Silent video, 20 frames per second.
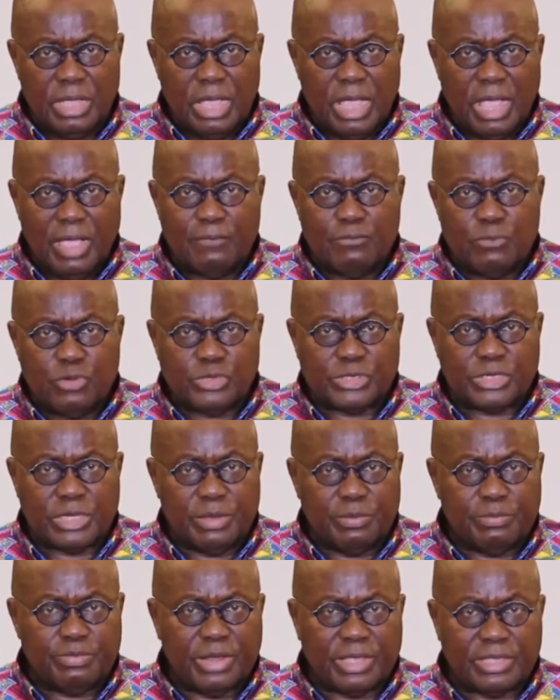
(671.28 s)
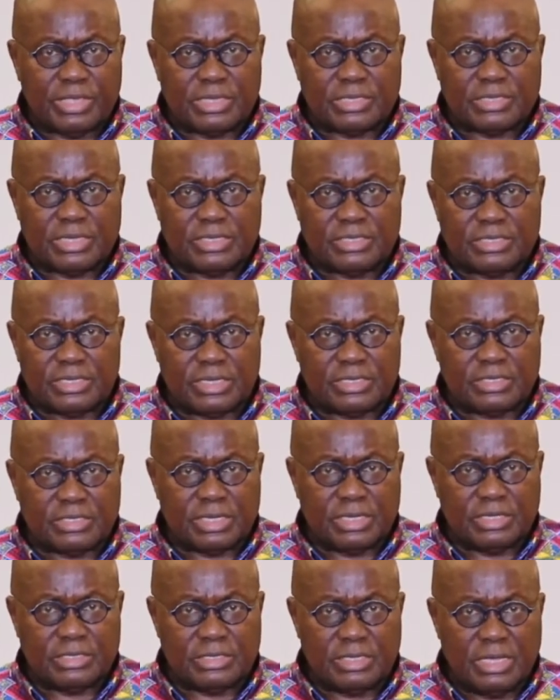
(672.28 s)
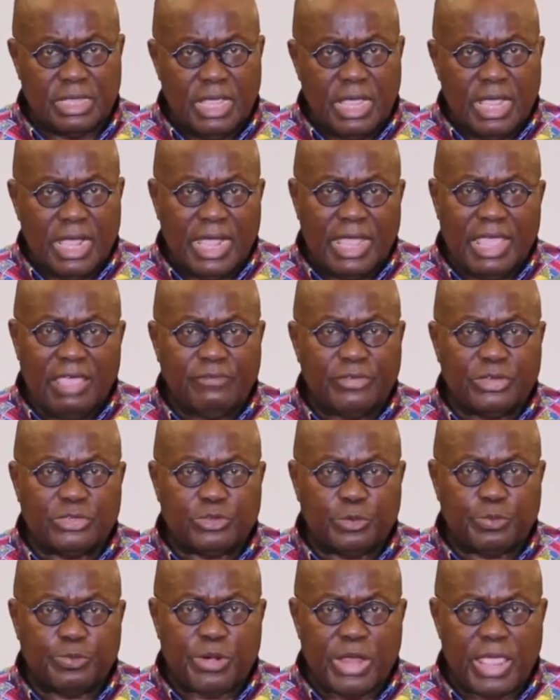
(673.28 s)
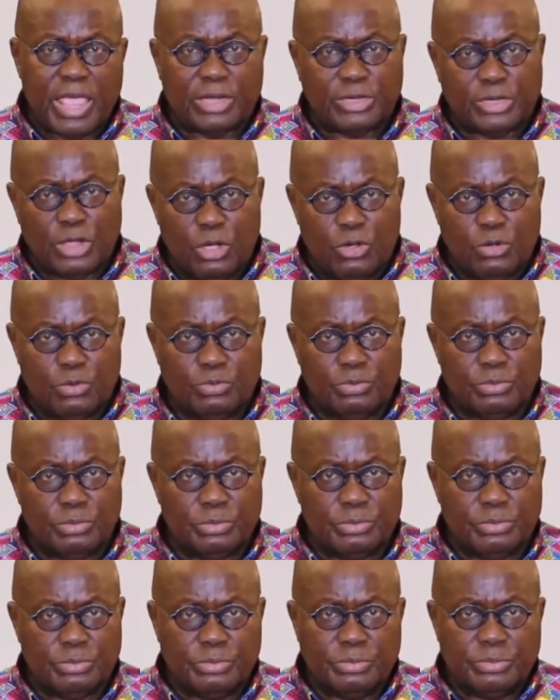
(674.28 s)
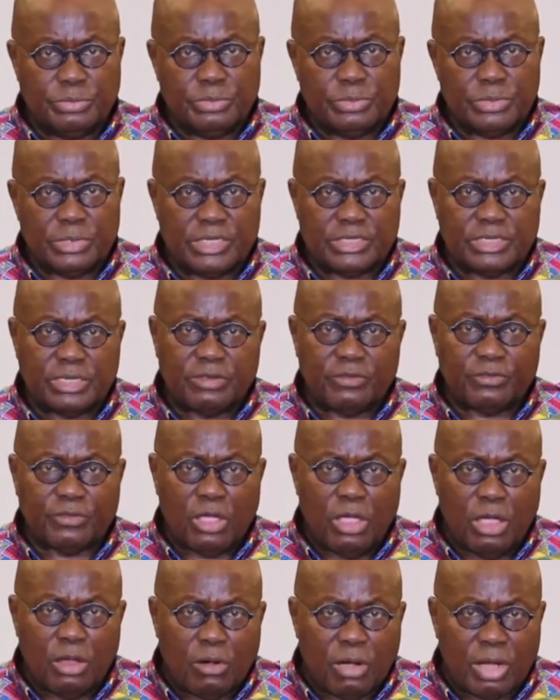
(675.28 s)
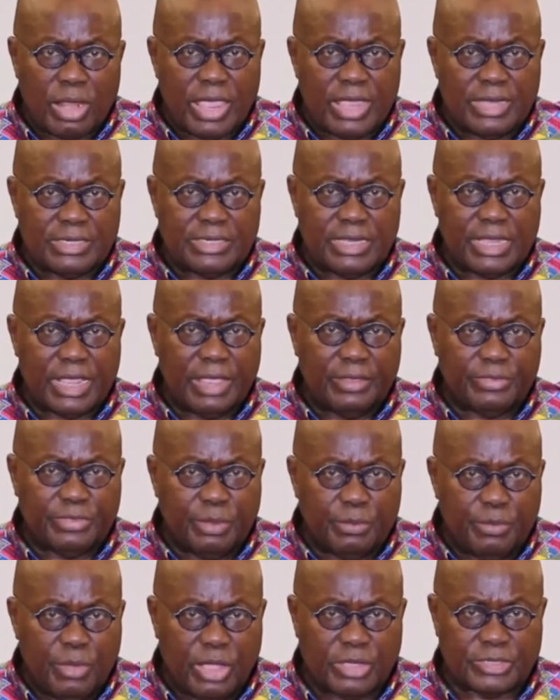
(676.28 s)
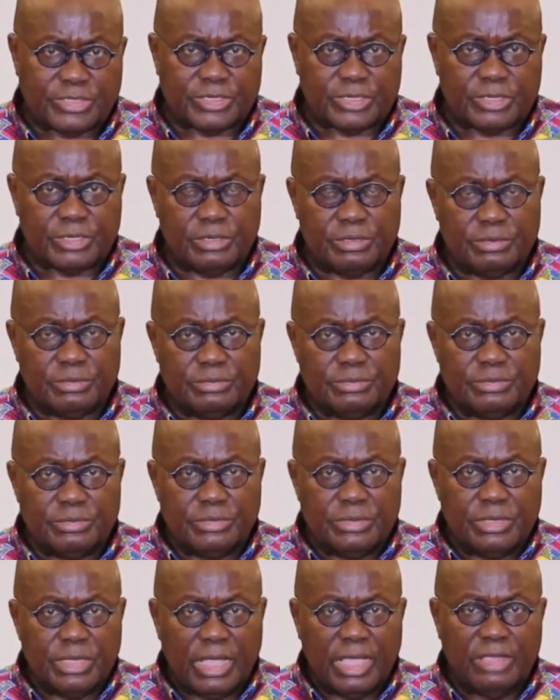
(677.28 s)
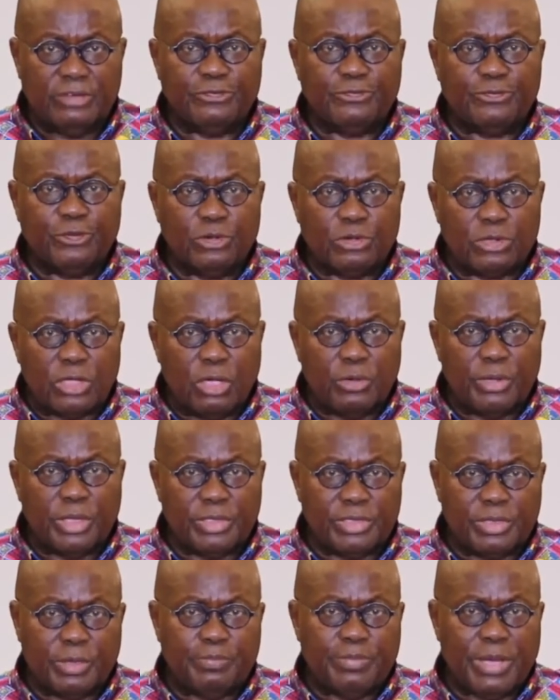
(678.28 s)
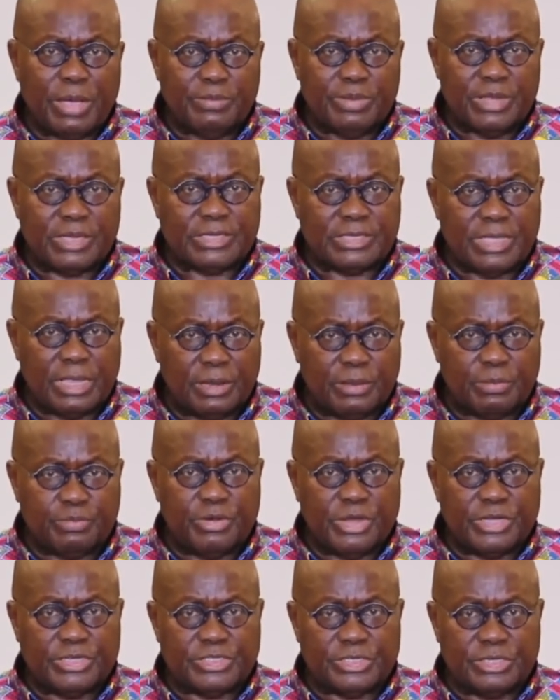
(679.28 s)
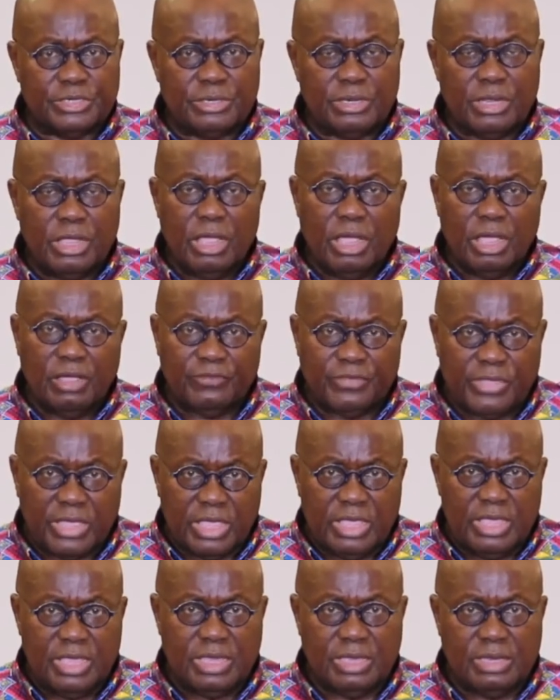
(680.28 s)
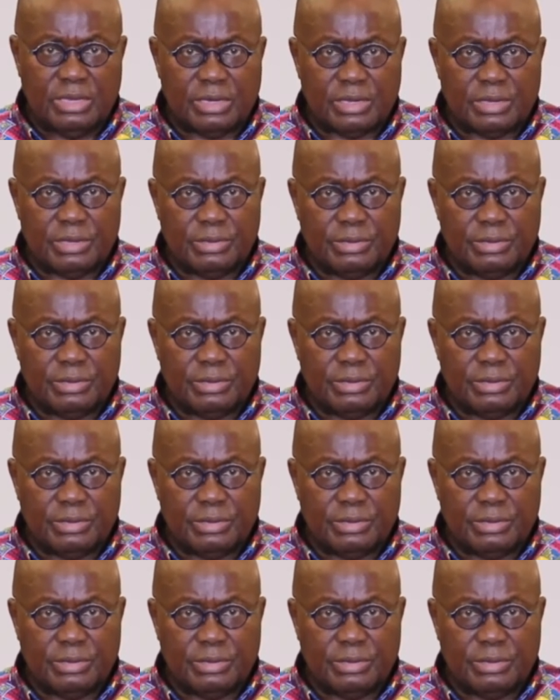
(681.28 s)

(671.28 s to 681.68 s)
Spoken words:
our Muslim brothers and sisters are having to pray at home instead of congregating at the mosque and foregoing the public celebration of the Eid.